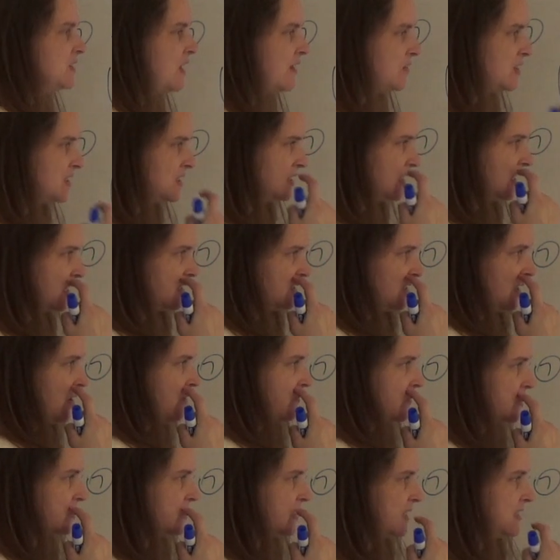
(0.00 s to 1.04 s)
7/6
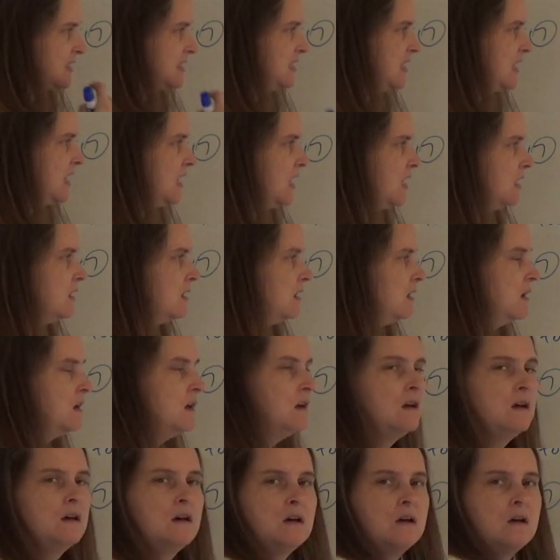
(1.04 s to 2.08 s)
over 16.
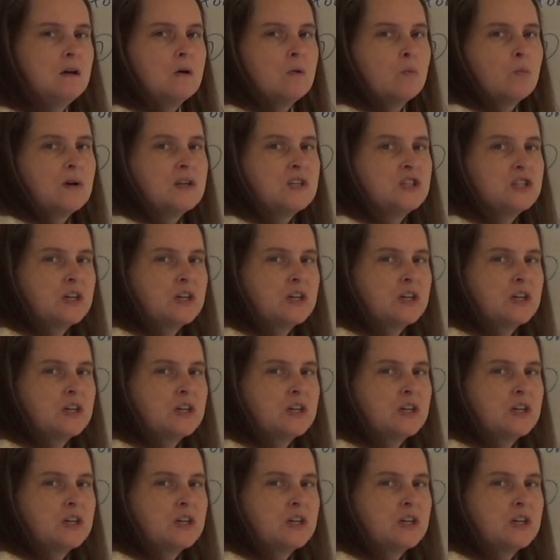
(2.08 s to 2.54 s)
We